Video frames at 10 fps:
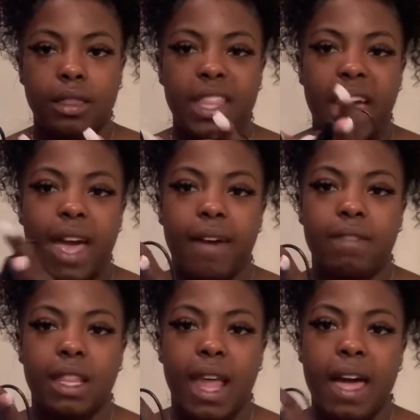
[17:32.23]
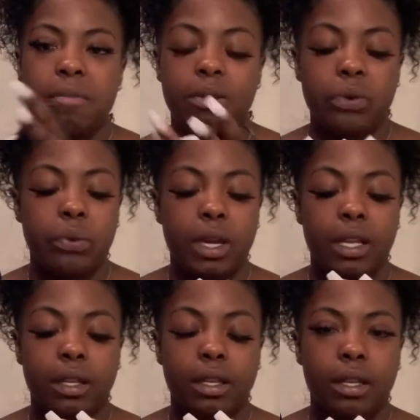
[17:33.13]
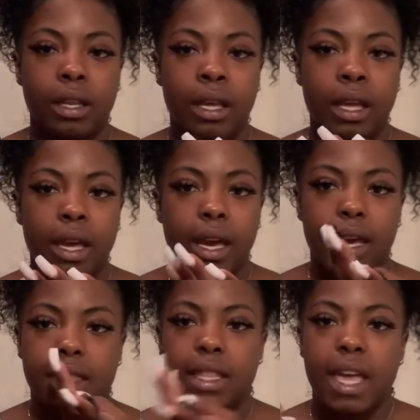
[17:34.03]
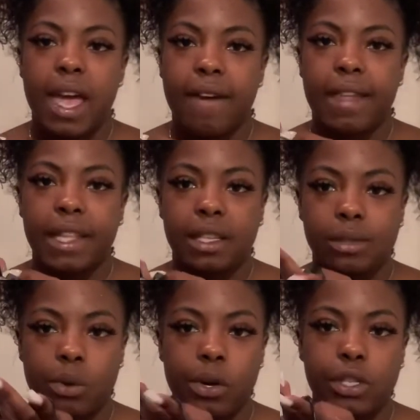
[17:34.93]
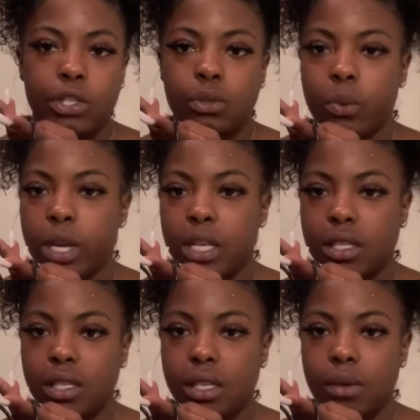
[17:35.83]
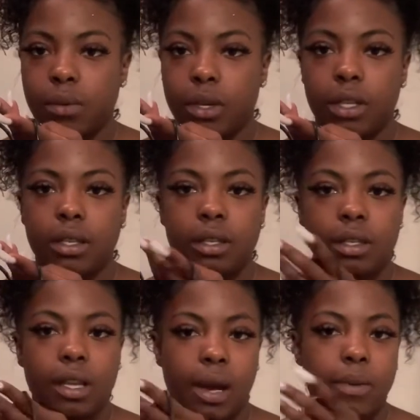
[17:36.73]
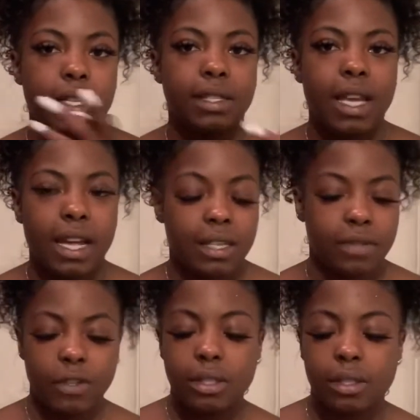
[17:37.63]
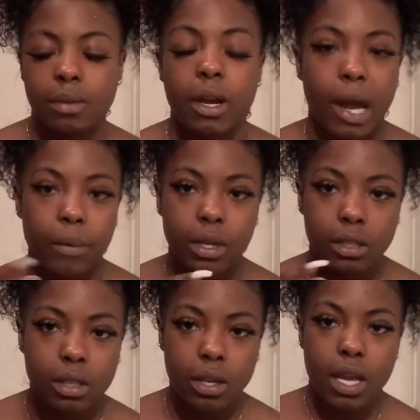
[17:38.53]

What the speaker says: they have the light blue one, and then they have like this orangish reddish tint one. I want to see how these filters work. I want to show